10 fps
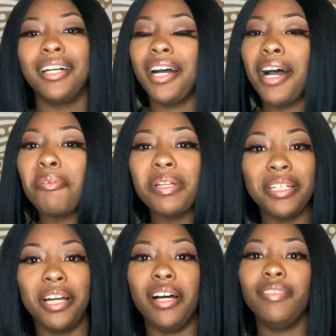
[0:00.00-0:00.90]
I'm in
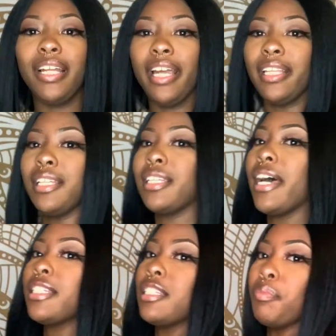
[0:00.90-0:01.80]
love. Like, this
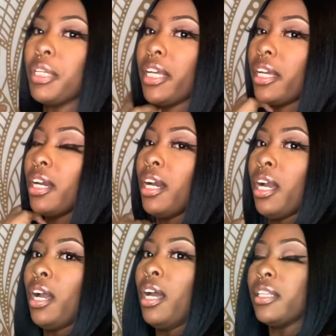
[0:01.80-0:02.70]
has to be,
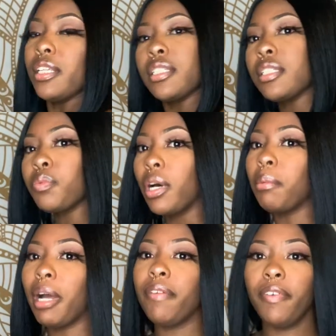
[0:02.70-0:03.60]
this is one of
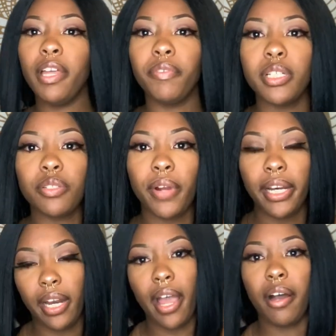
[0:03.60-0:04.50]
my favorites
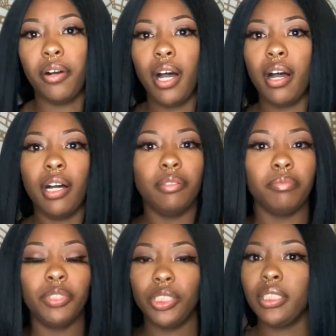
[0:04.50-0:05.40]
right now.
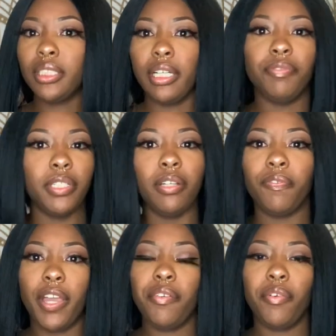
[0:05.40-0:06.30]
Um, she is definitely a
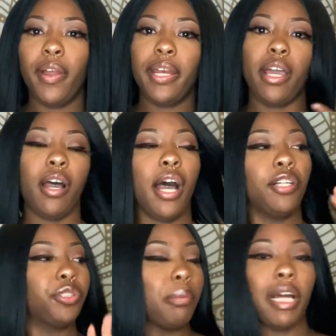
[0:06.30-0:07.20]
favorite right now.
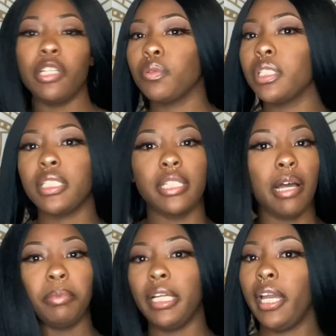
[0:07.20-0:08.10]
Outre might as well just
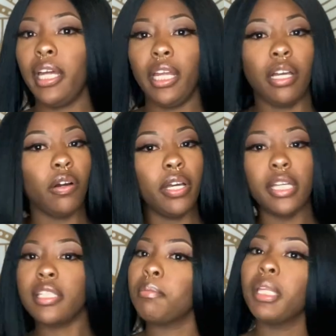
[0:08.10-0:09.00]
stop playing and go ahead
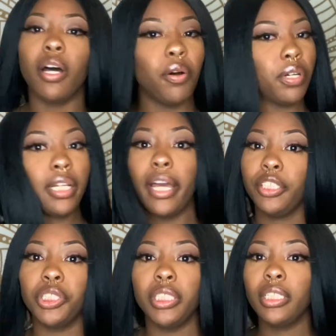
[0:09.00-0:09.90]
and send me the whole
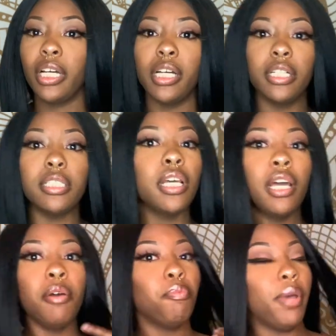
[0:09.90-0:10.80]
collection, because,
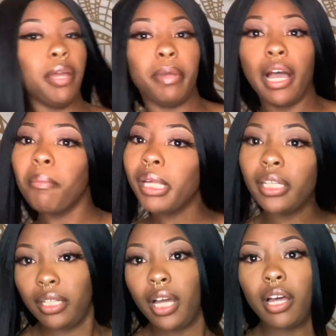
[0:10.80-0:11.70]
baby, I'm
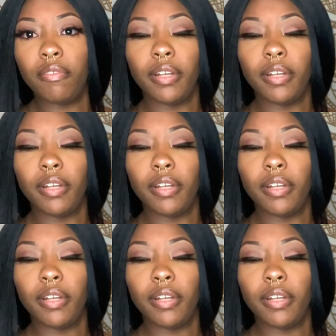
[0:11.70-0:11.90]
in love.